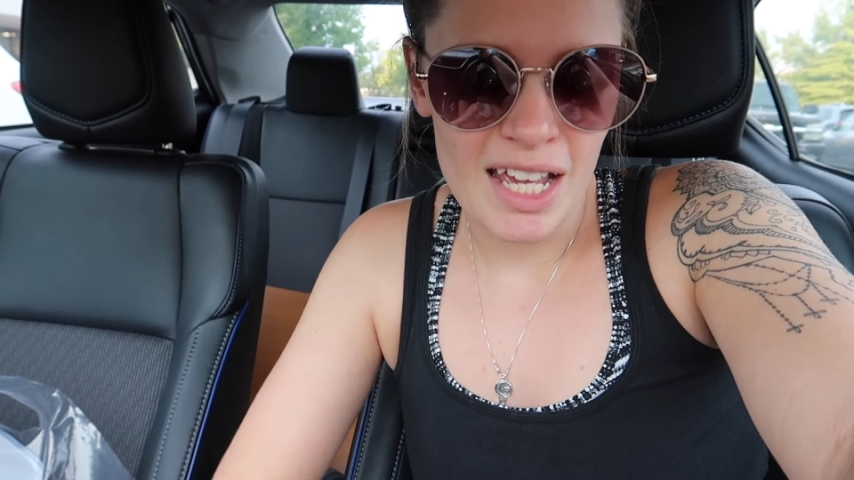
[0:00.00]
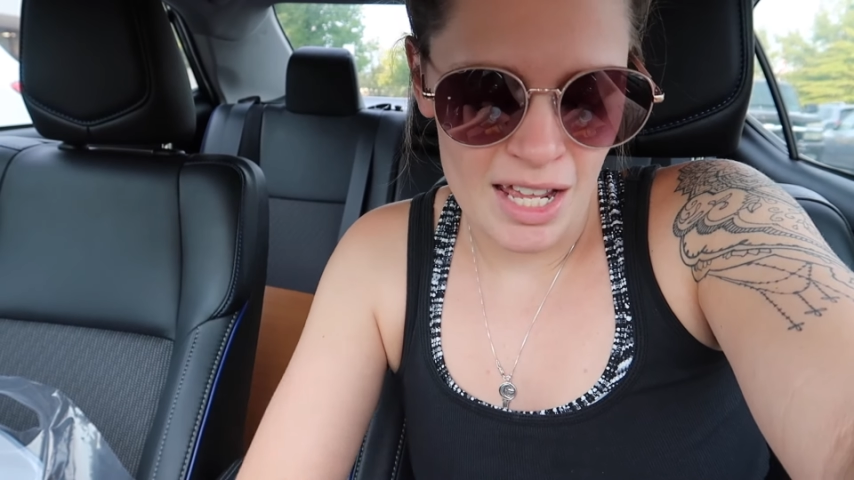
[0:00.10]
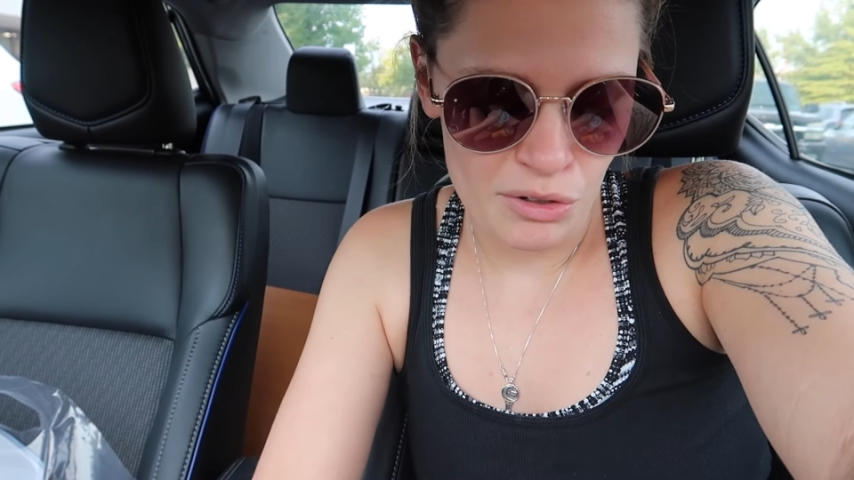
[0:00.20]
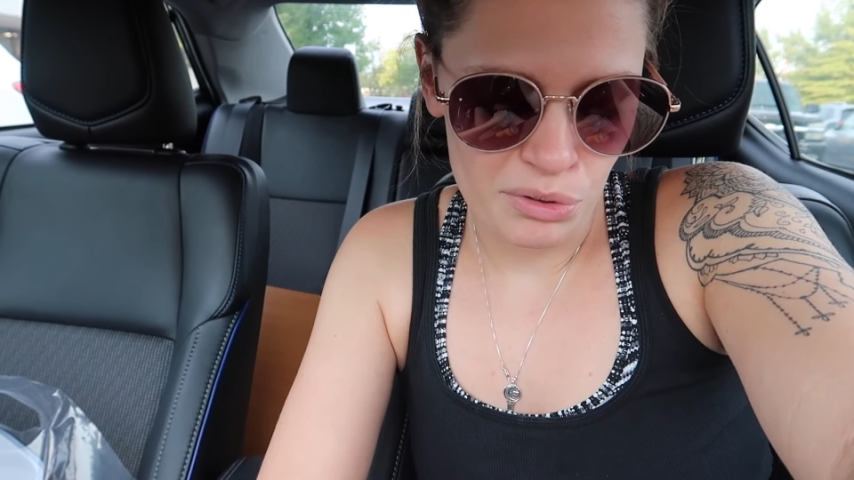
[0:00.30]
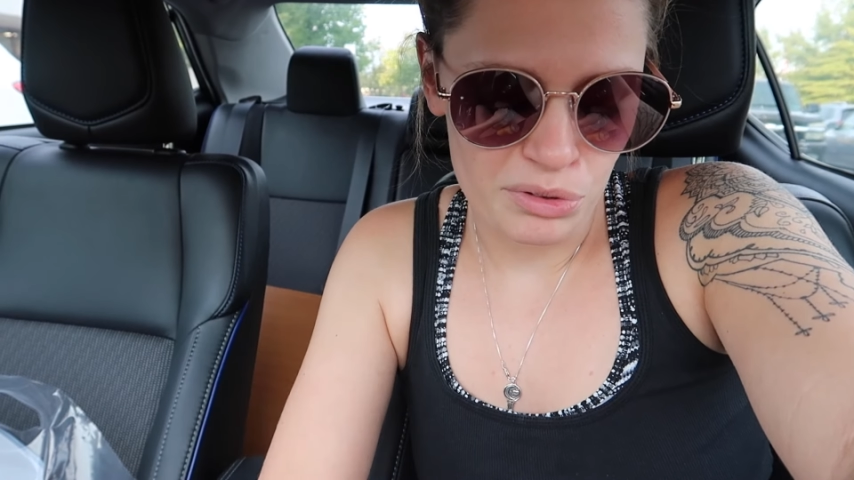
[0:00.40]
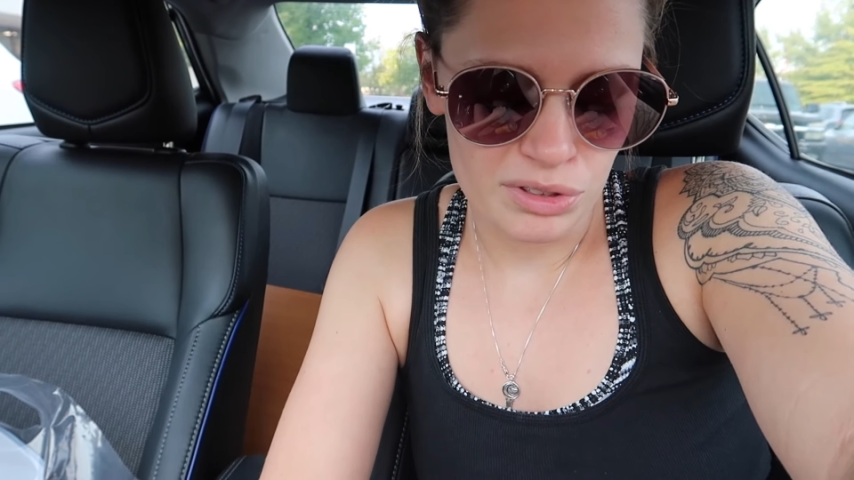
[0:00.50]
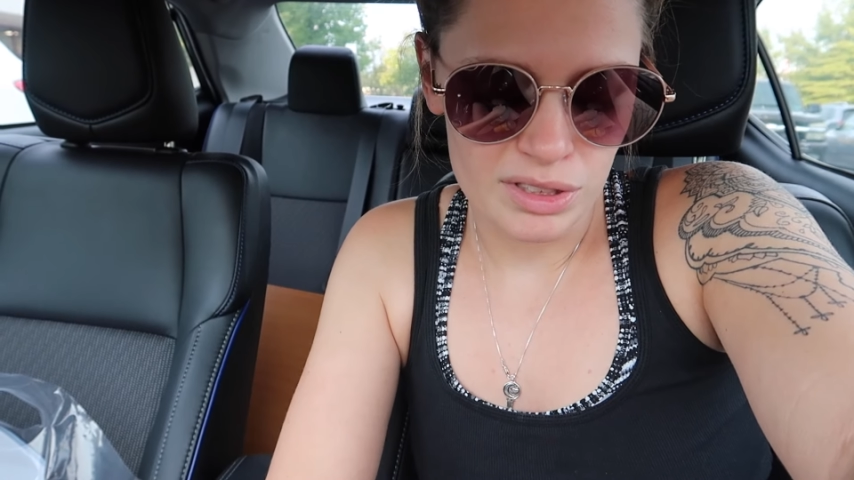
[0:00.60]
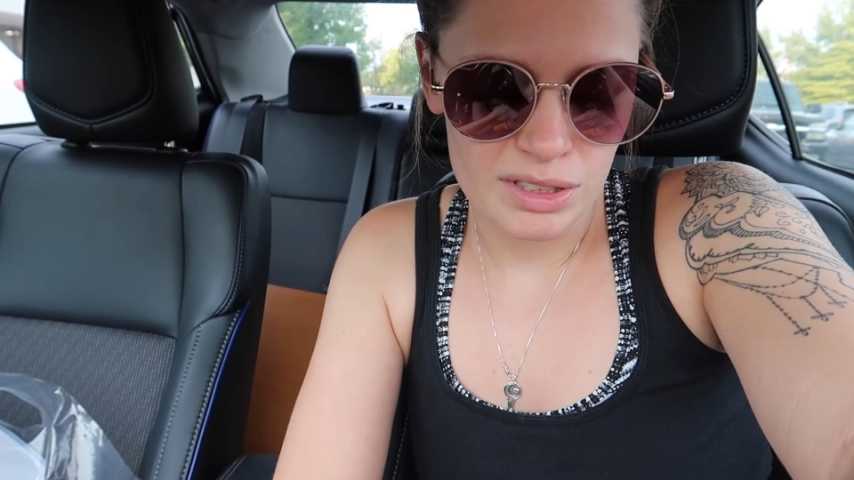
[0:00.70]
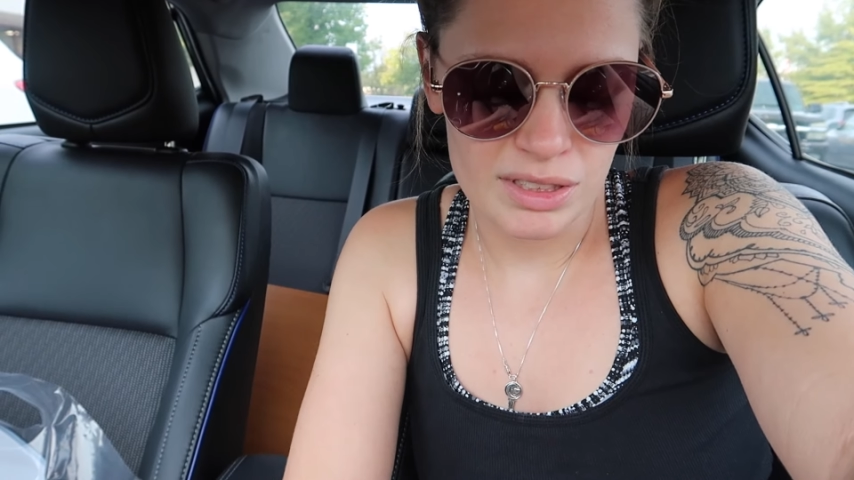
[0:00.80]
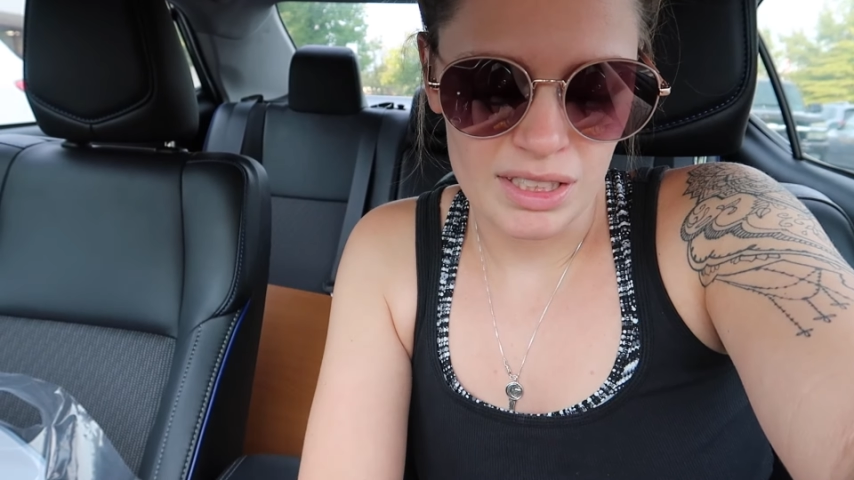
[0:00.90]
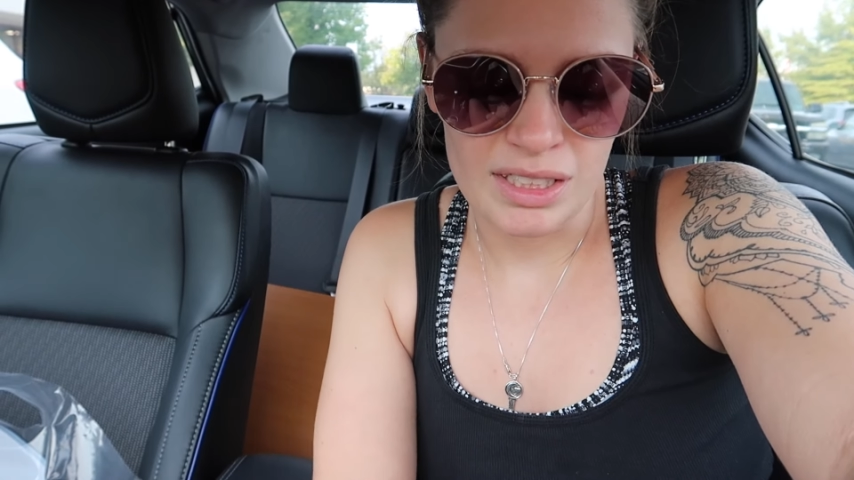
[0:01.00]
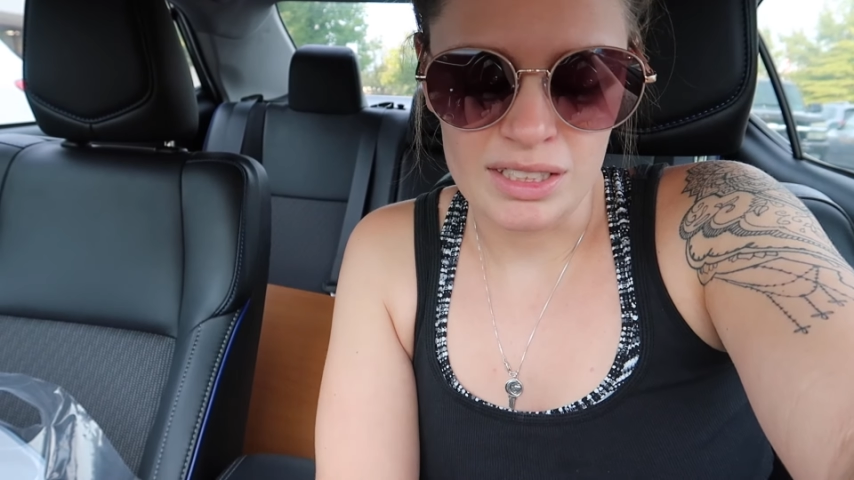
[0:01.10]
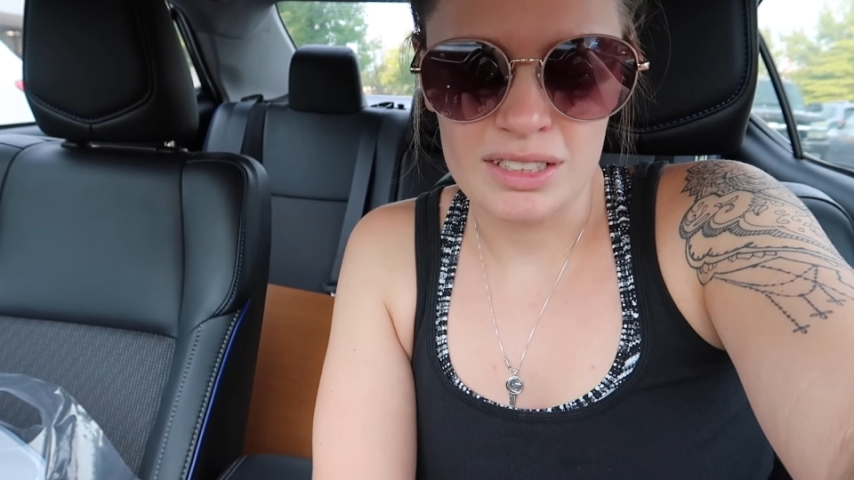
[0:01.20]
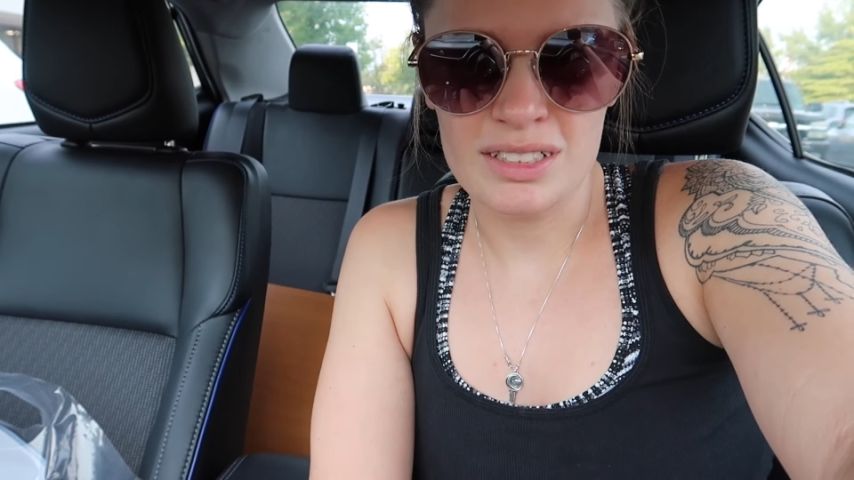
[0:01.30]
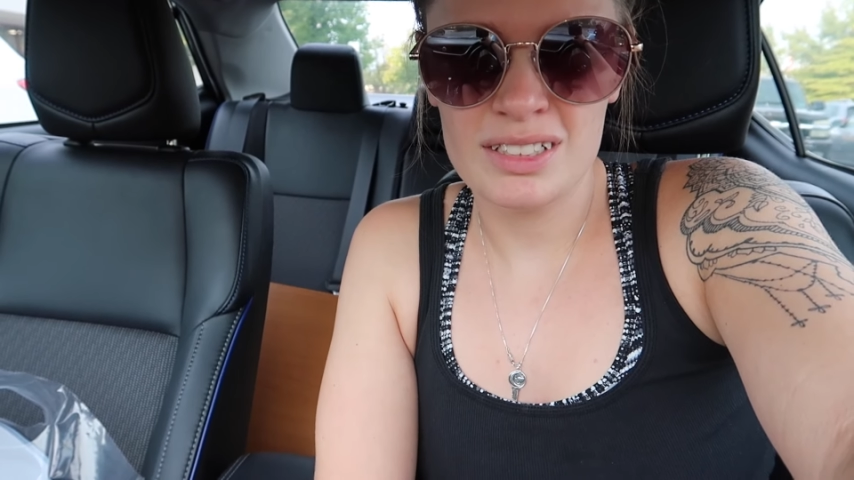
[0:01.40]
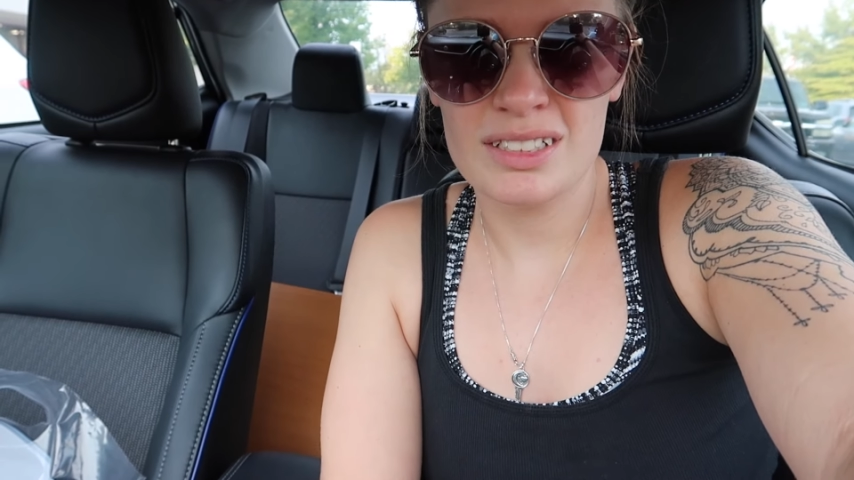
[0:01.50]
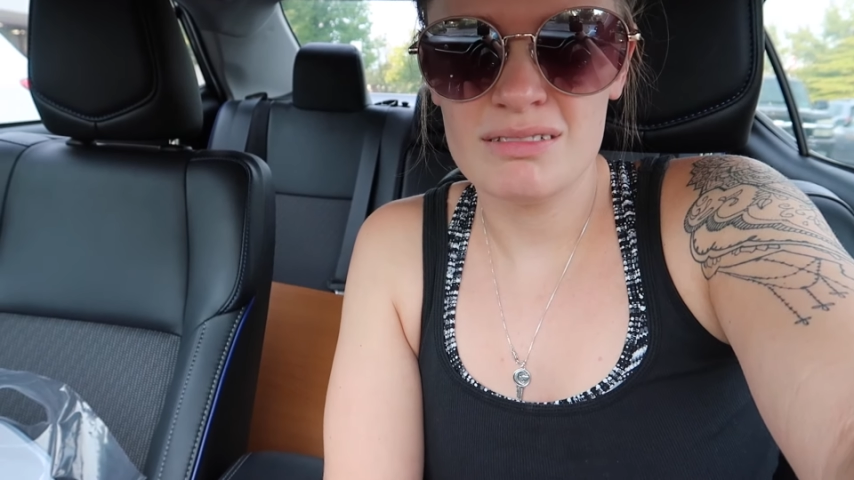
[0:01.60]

candles and